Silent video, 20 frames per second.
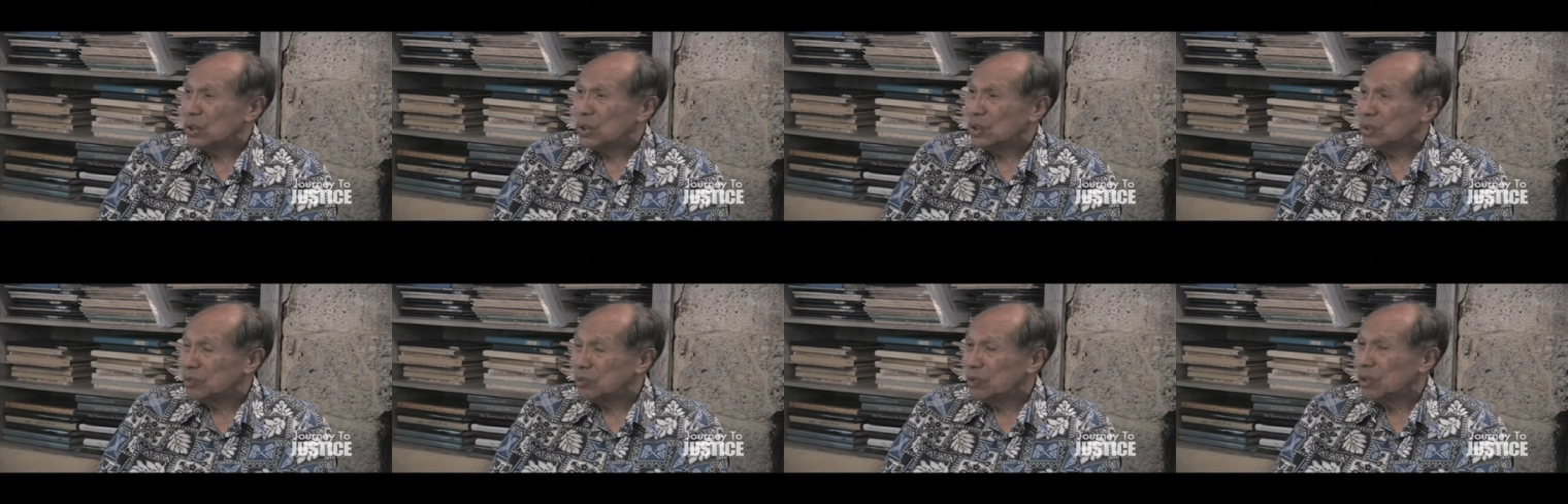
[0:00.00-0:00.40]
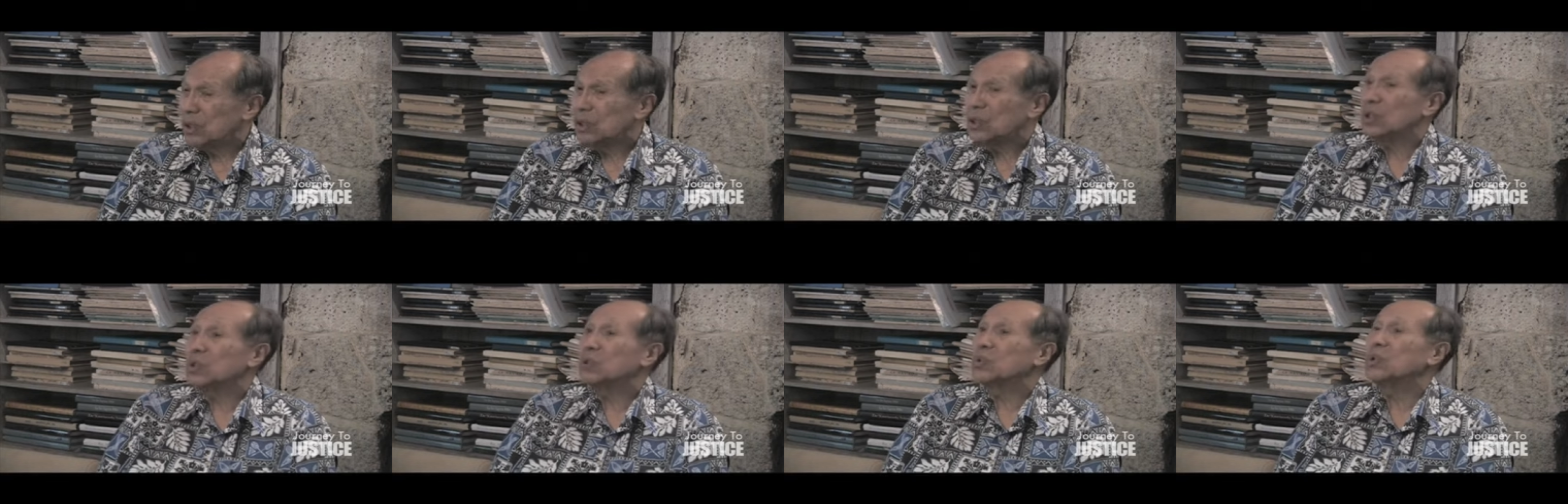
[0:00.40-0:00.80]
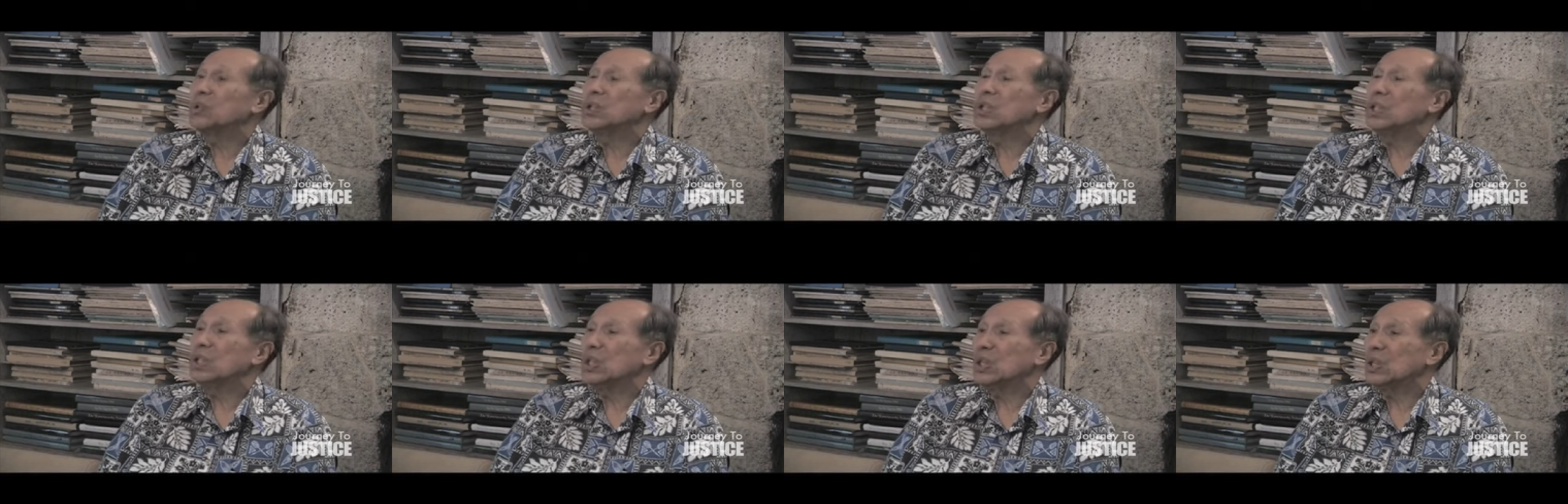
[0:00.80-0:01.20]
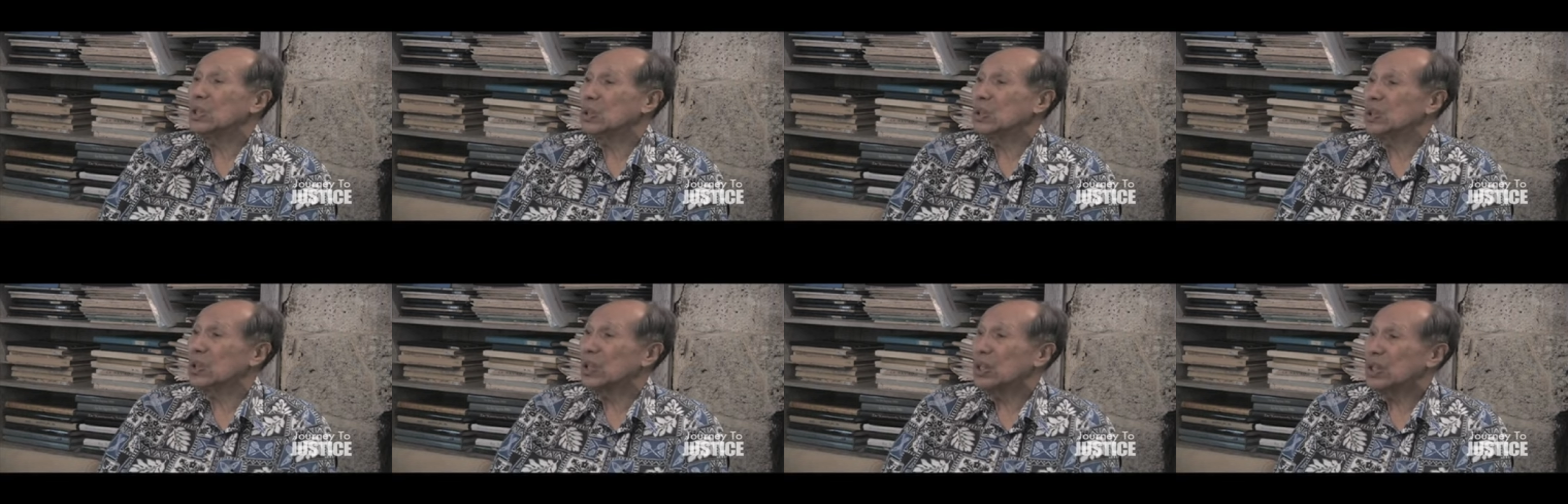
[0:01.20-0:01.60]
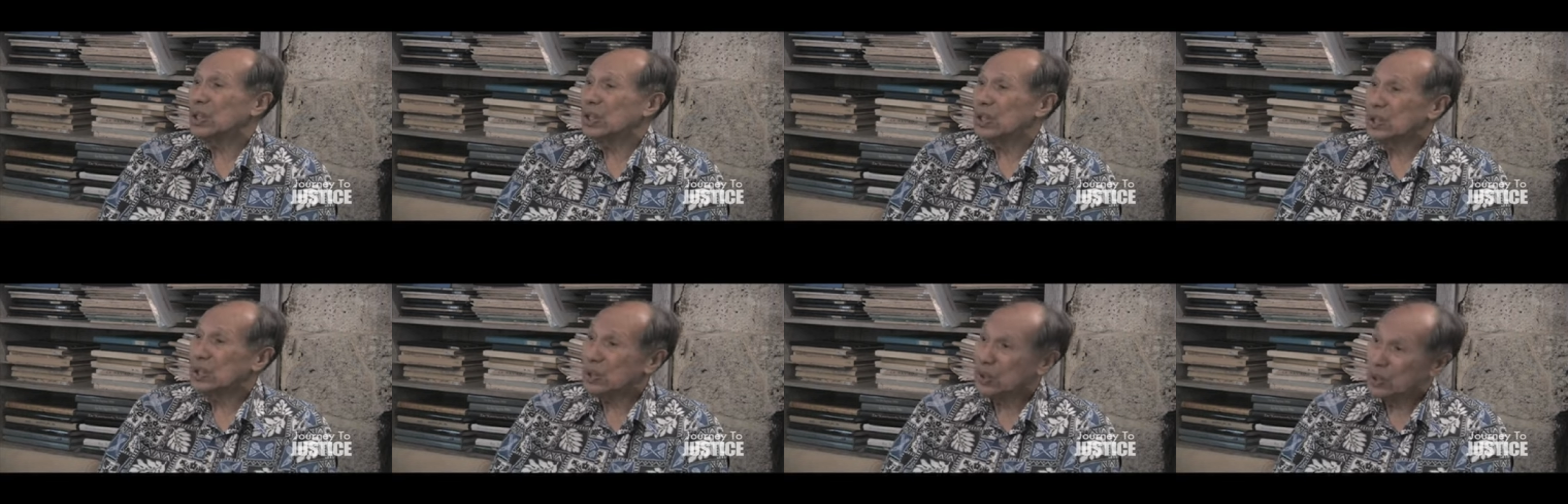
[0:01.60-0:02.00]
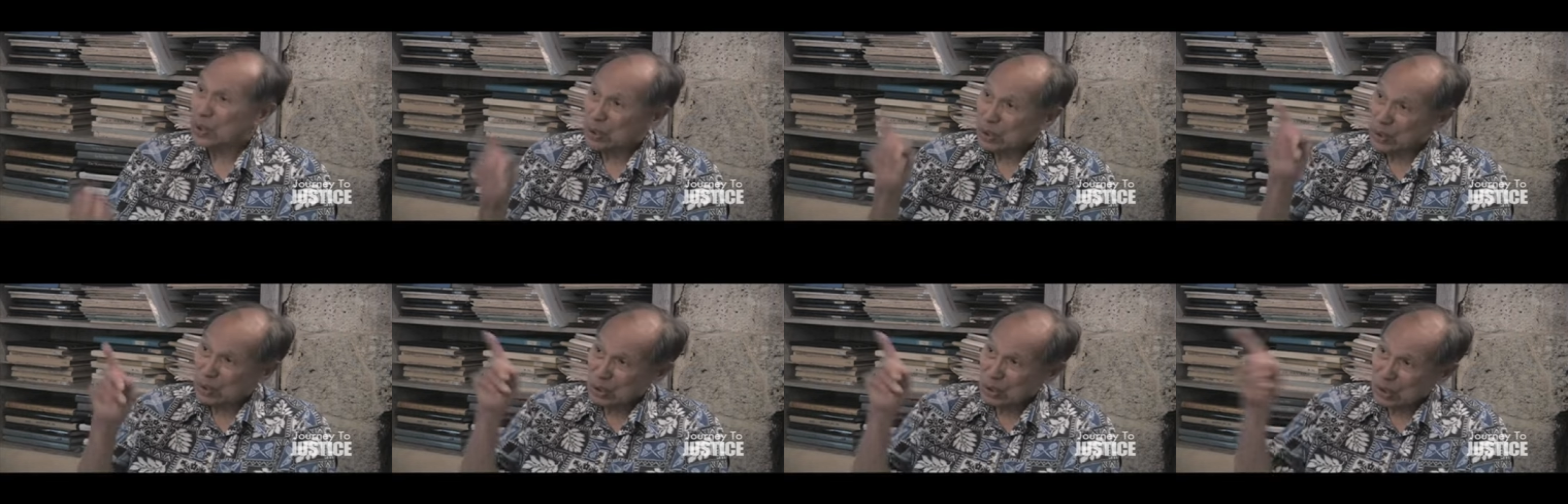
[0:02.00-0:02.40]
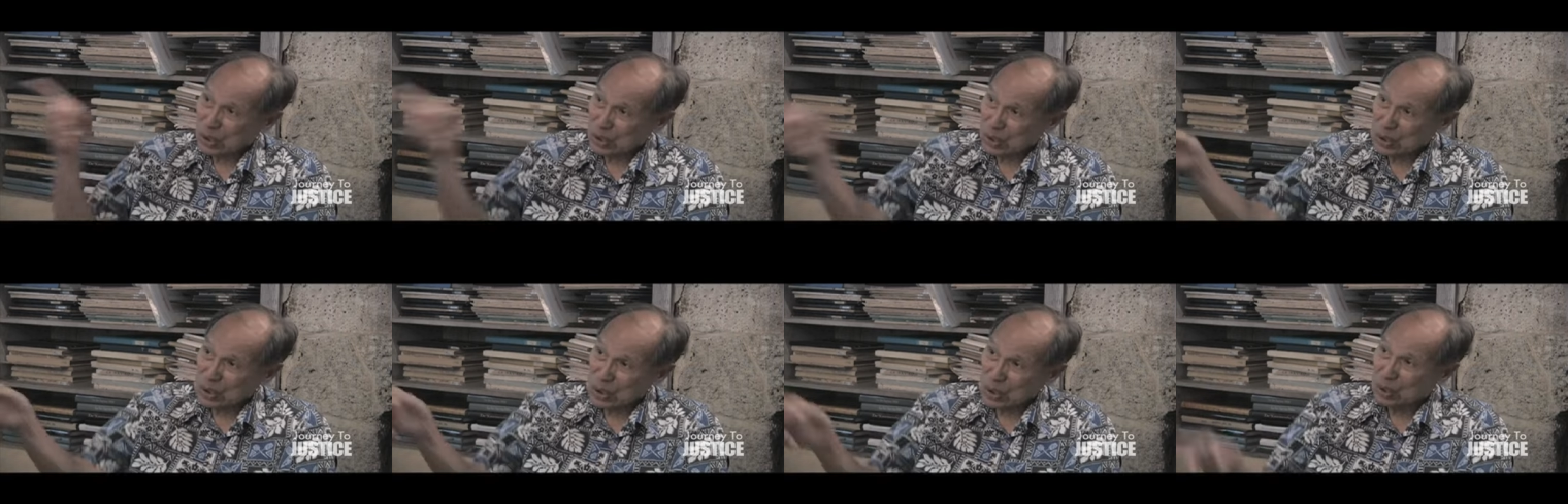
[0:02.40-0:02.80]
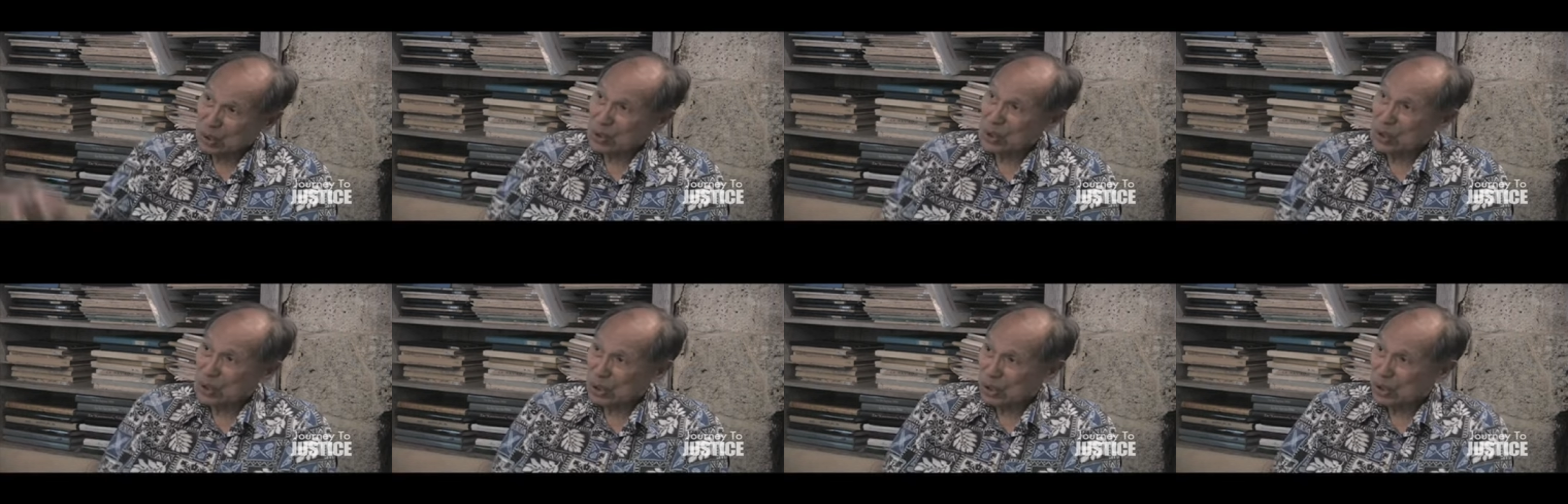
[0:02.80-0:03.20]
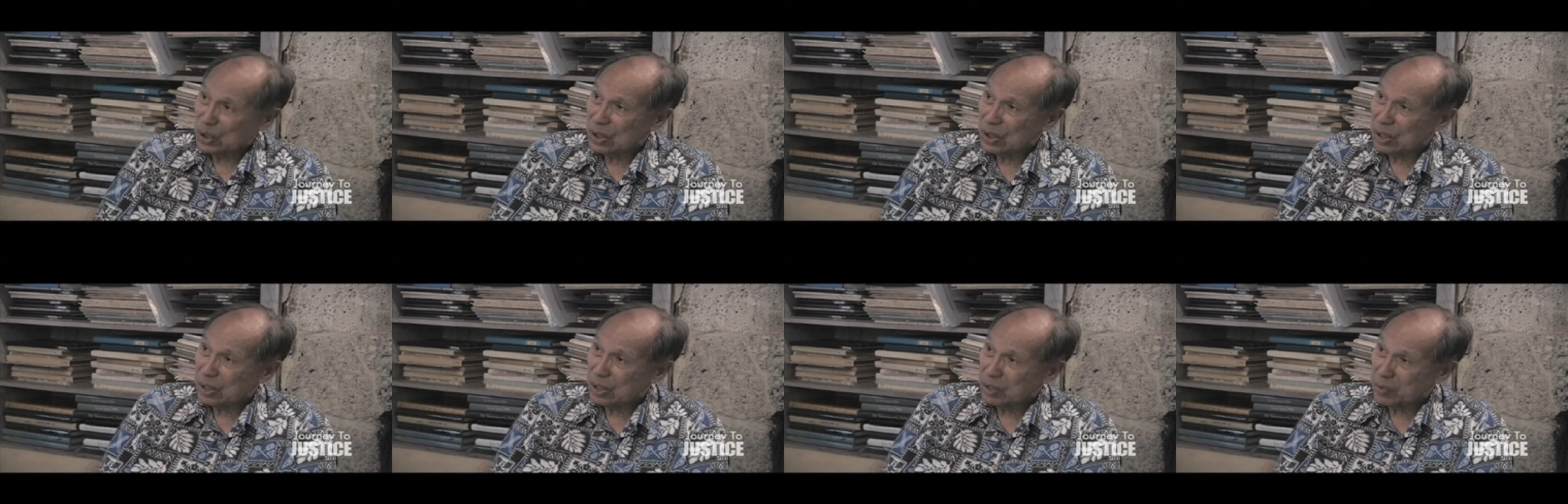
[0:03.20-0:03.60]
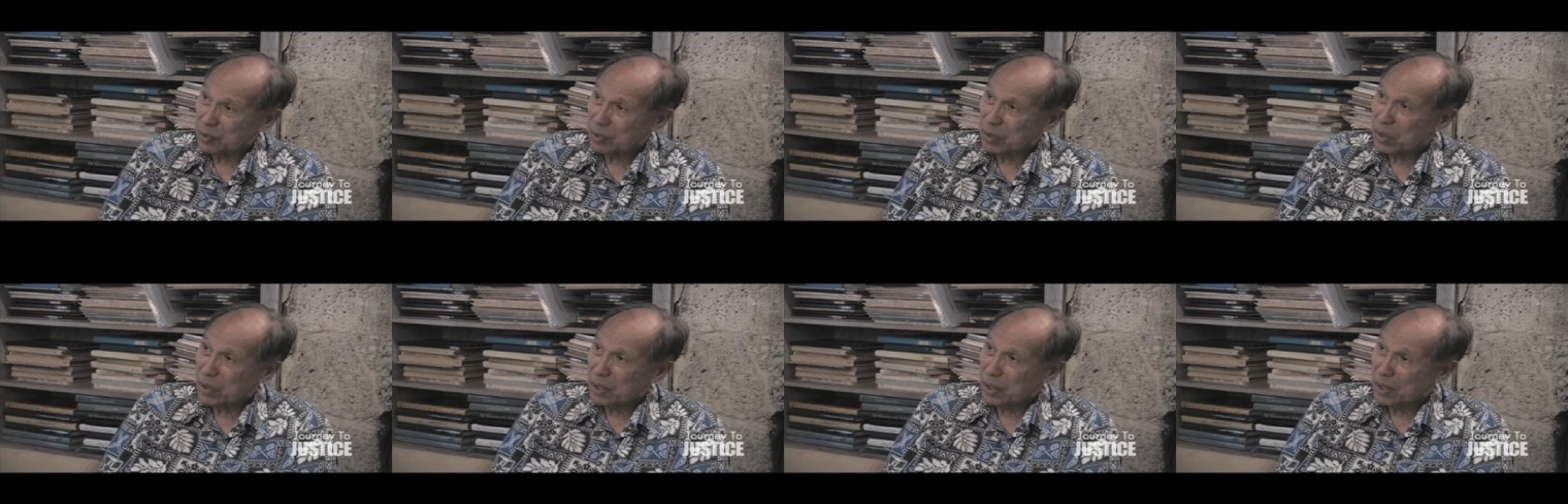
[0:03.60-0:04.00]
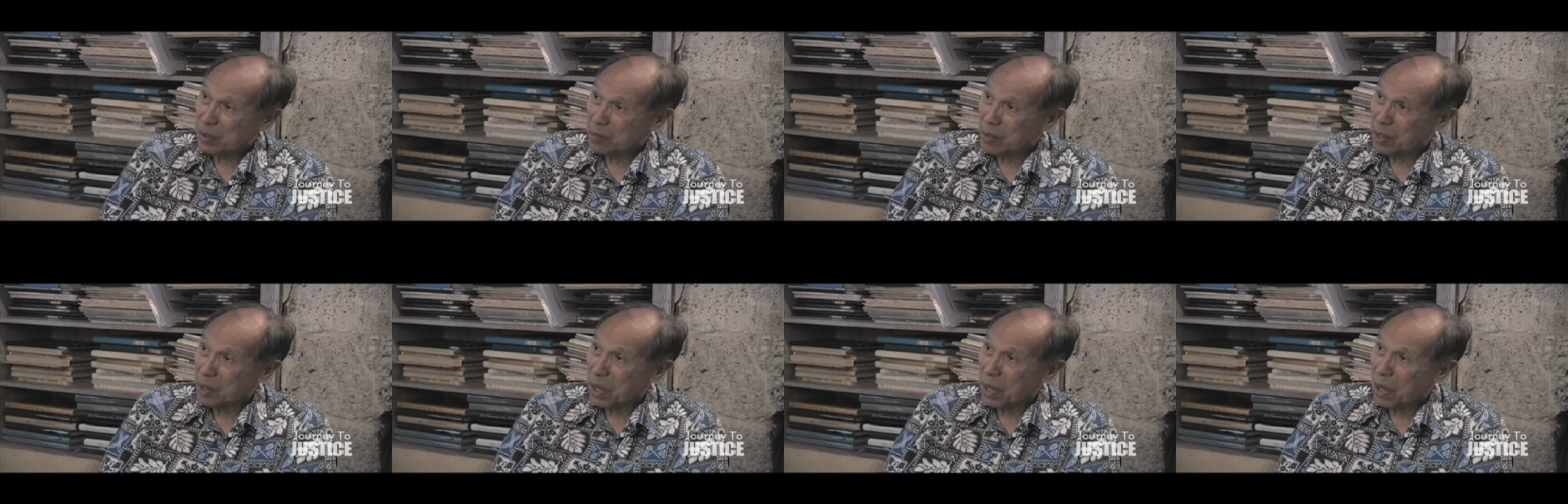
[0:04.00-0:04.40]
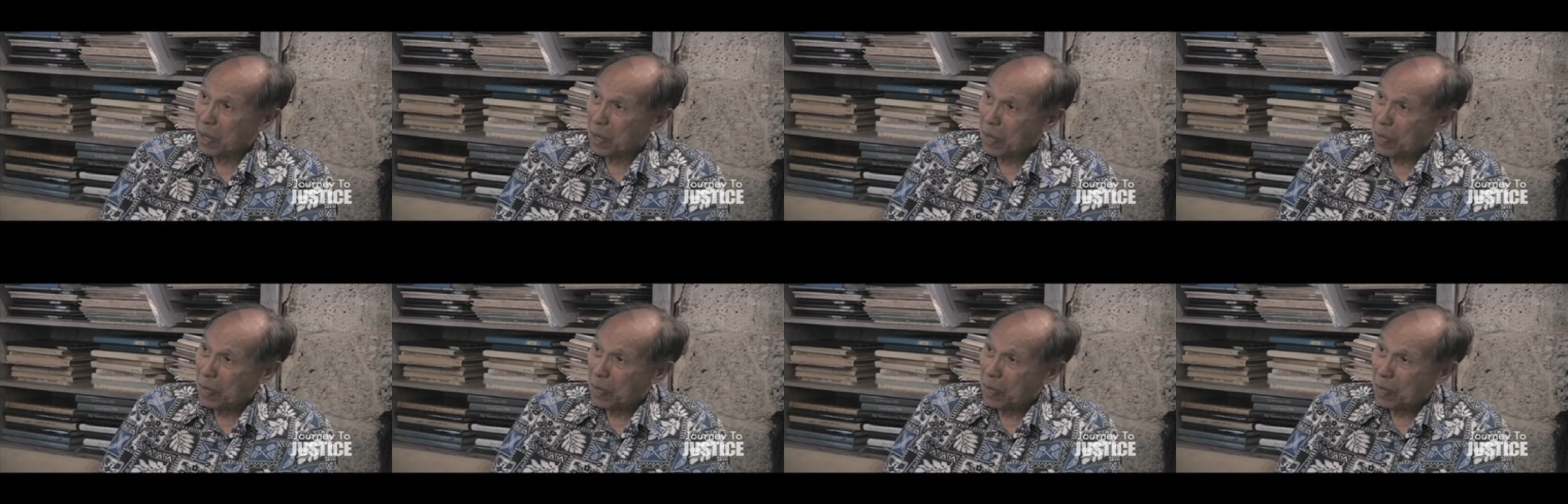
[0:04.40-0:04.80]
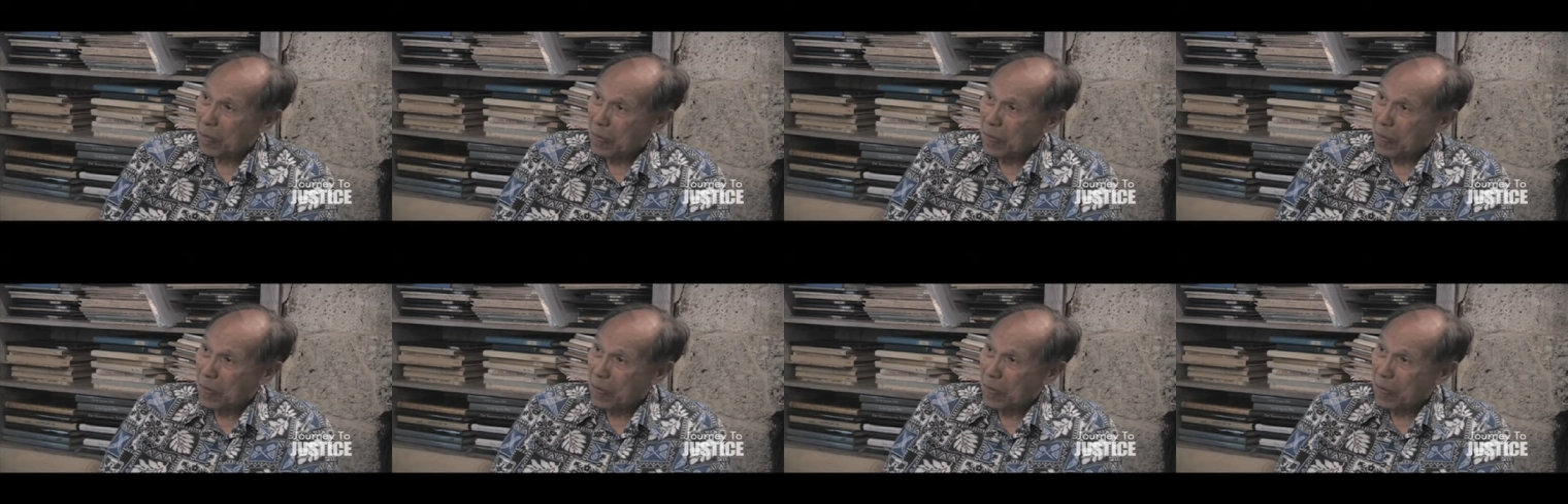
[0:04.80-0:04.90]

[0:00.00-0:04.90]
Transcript: to meet at Queen Lili'uokalani Children's Center down here at Kapalama uh -huh.